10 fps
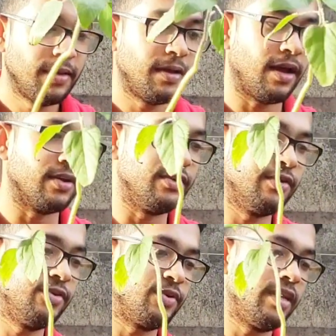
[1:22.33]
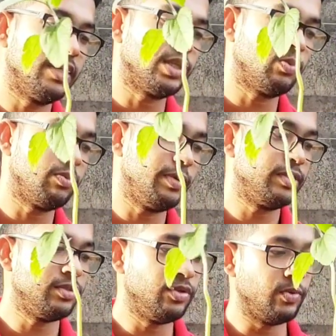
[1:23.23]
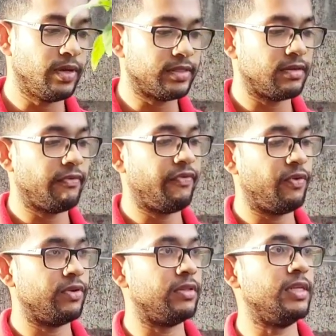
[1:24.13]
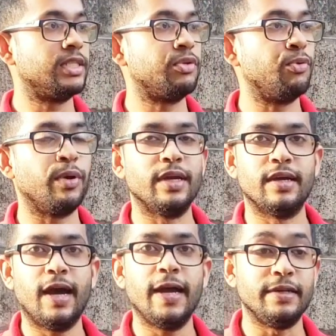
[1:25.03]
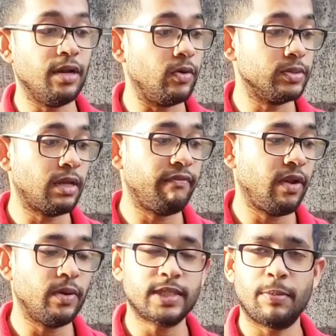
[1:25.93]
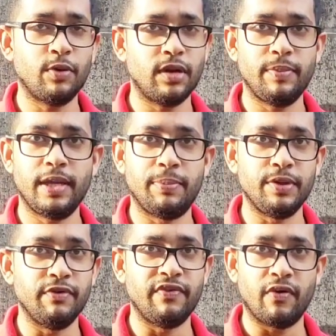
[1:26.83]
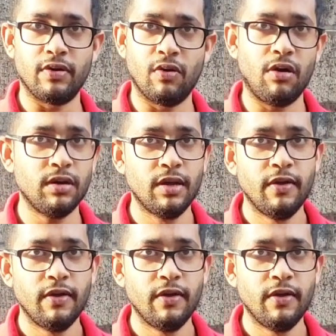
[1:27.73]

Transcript: a good occasion would be to do it for this growing guide. Now, sunflowers, I'm not going to be keeping you very long.